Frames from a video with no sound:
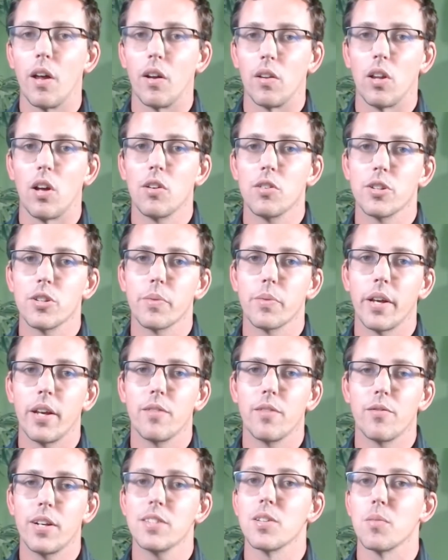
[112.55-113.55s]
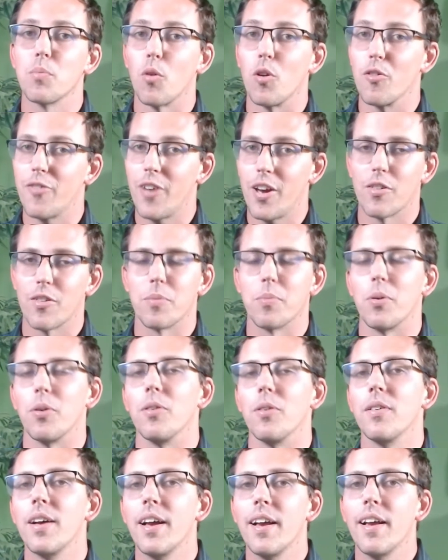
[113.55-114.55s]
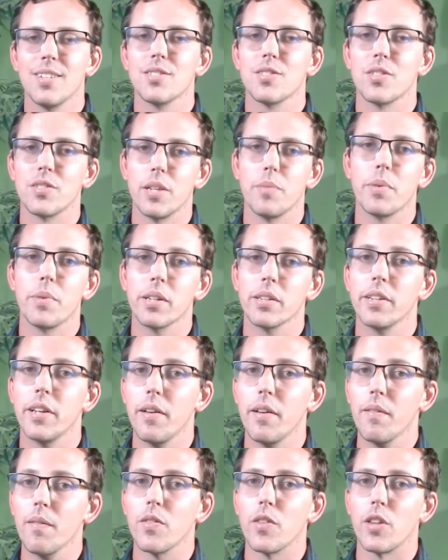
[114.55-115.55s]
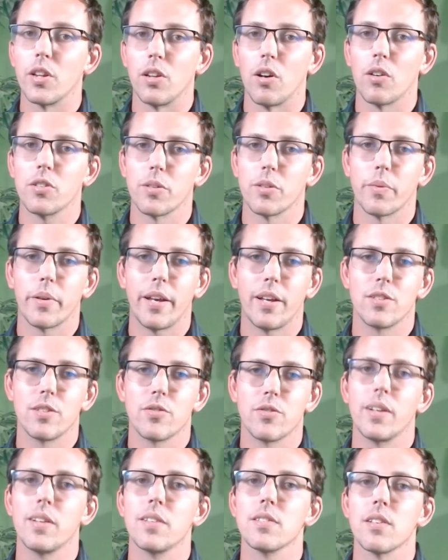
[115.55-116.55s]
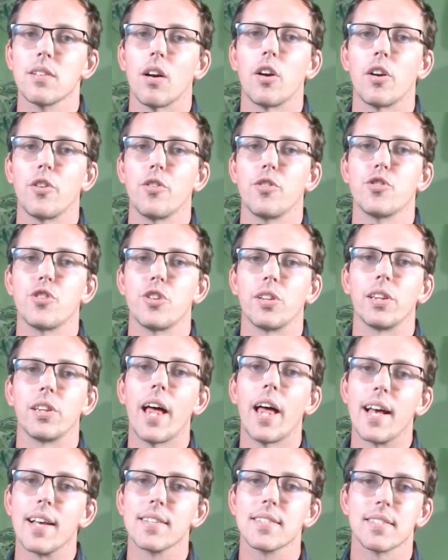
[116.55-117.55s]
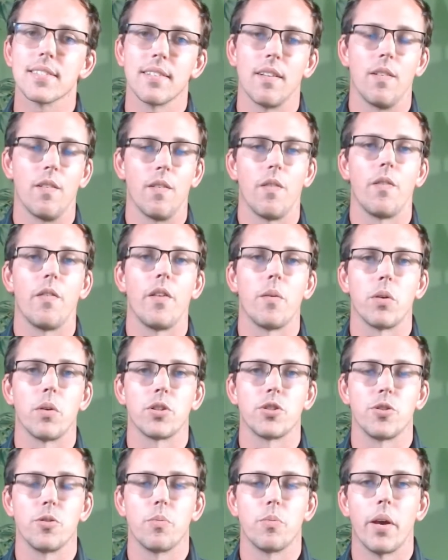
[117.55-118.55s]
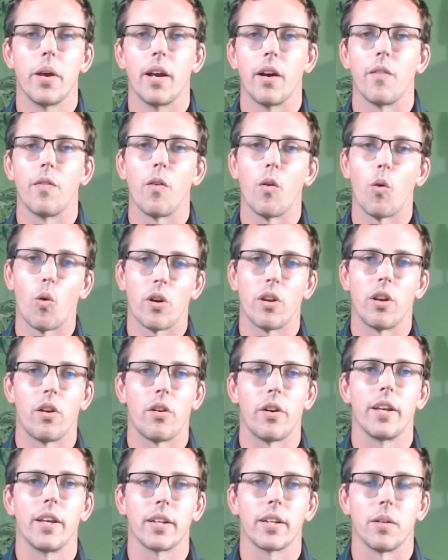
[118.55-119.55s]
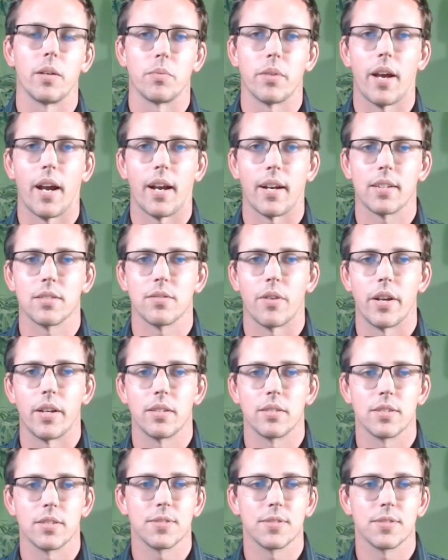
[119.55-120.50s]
long-term gain rates are more favorable. So typically, the long-term gains rates are usually less than what you pay on ordinary income tax rates.